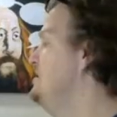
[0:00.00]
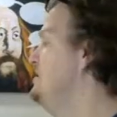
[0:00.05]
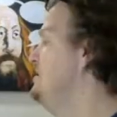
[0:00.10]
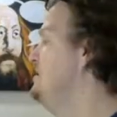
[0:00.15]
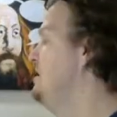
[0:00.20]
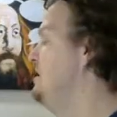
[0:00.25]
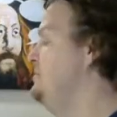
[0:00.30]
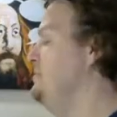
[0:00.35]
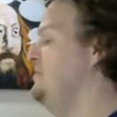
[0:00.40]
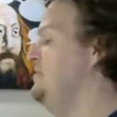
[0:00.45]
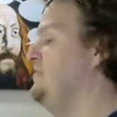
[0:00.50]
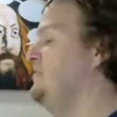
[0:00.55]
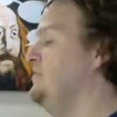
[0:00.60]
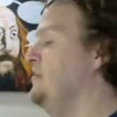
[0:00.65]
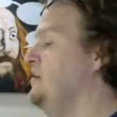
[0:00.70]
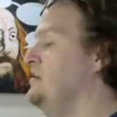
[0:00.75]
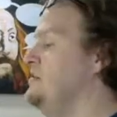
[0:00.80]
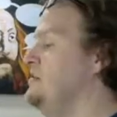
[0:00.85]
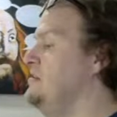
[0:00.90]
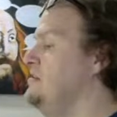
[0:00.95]
can be
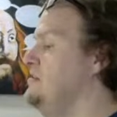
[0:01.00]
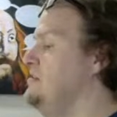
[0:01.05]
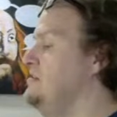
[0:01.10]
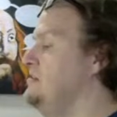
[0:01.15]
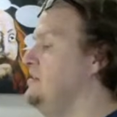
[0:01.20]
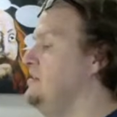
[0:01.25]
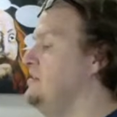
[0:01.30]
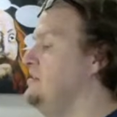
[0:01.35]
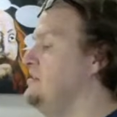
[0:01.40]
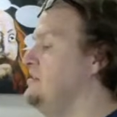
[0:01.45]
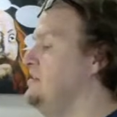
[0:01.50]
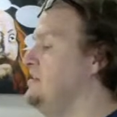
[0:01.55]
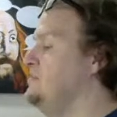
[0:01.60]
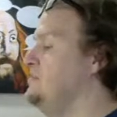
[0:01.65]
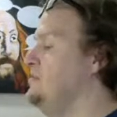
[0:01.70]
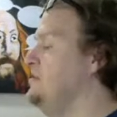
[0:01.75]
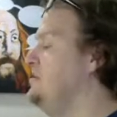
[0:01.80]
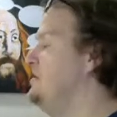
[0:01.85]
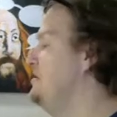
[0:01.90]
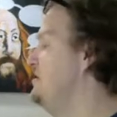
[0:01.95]
fun. That can
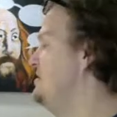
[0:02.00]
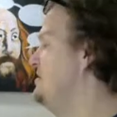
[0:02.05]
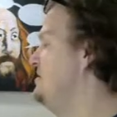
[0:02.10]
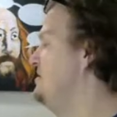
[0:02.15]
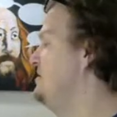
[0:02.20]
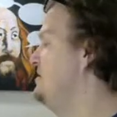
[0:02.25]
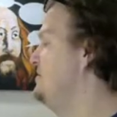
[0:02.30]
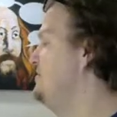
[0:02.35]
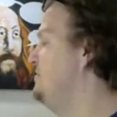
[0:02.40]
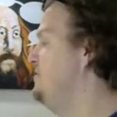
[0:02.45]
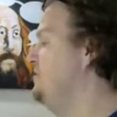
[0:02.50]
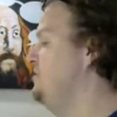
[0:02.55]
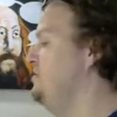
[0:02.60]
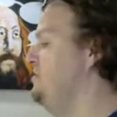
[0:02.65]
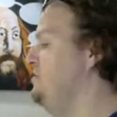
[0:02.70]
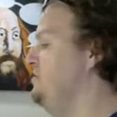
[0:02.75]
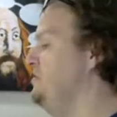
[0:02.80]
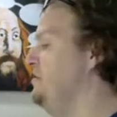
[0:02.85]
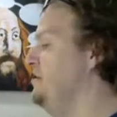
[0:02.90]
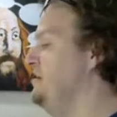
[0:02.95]
be a
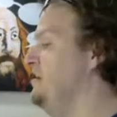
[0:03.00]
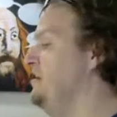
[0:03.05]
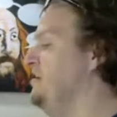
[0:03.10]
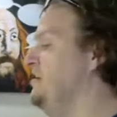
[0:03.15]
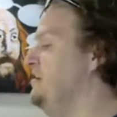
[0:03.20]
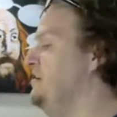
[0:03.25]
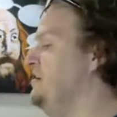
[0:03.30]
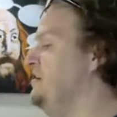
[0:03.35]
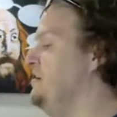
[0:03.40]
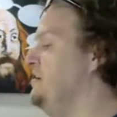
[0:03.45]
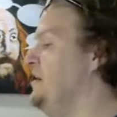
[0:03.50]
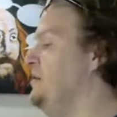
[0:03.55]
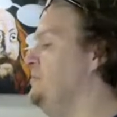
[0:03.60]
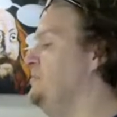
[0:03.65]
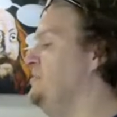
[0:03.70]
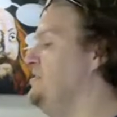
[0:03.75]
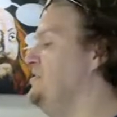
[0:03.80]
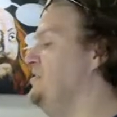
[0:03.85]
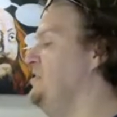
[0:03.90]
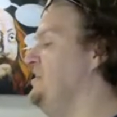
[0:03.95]
further
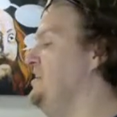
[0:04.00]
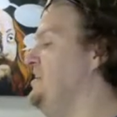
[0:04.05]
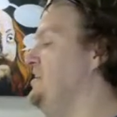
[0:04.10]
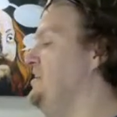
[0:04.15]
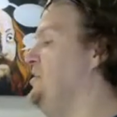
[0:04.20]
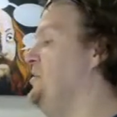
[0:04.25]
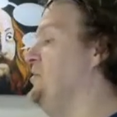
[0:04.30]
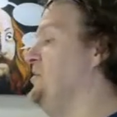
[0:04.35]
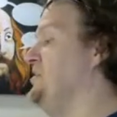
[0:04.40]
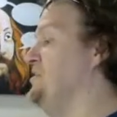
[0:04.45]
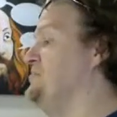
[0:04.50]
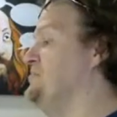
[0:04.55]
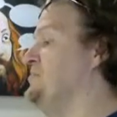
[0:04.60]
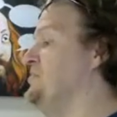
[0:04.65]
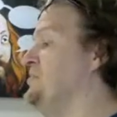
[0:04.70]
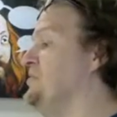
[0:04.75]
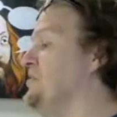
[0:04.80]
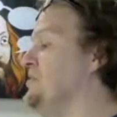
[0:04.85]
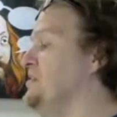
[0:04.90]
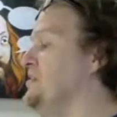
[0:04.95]
opportunity to
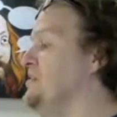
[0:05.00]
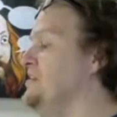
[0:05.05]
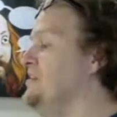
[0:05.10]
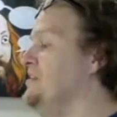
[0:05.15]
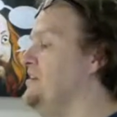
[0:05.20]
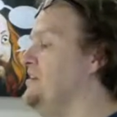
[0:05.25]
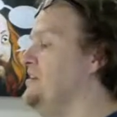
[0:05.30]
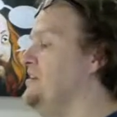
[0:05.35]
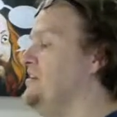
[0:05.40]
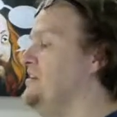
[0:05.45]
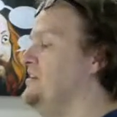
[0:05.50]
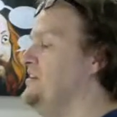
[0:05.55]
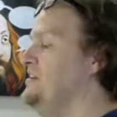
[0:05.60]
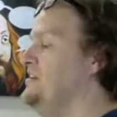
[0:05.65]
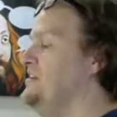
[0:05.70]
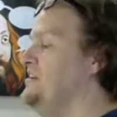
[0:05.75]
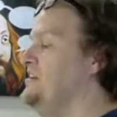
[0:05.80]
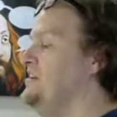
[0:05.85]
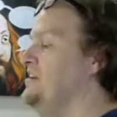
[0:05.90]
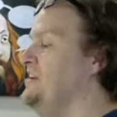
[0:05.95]
explore
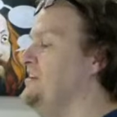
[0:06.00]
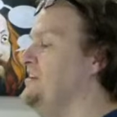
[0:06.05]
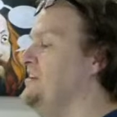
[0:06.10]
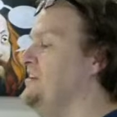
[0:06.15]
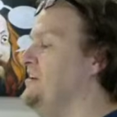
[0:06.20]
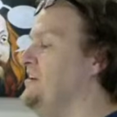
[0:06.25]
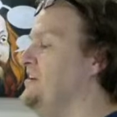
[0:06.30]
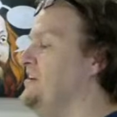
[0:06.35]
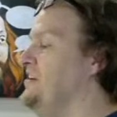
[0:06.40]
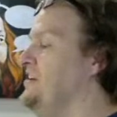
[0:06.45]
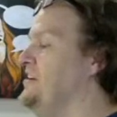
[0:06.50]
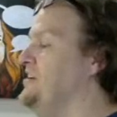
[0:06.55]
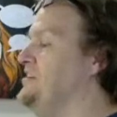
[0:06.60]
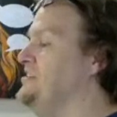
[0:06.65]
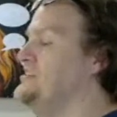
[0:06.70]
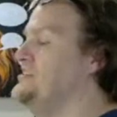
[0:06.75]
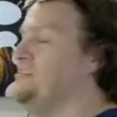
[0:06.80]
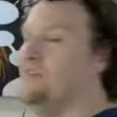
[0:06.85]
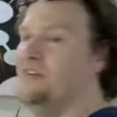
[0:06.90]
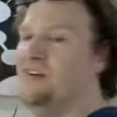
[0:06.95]
in
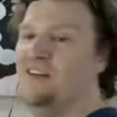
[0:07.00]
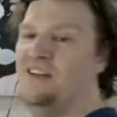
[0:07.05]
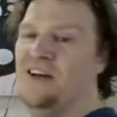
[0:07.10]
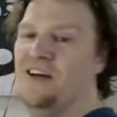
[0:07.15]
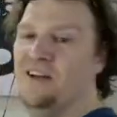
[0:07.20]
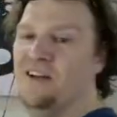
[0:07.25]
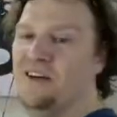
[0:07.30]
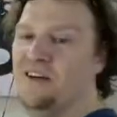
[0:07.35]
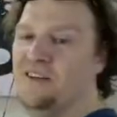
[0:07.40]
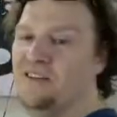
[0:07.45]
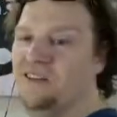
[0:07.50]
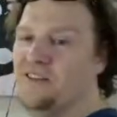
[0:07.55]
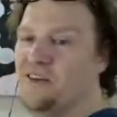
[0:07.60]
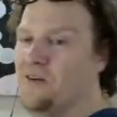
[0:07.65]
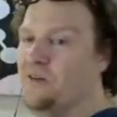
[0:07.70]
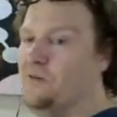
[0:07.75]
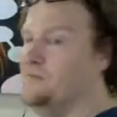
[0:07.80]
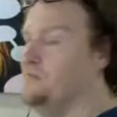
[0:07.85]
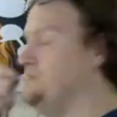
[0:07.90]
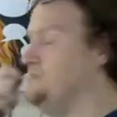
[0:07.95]
our storytelling.
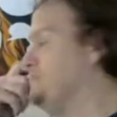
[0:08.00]
So,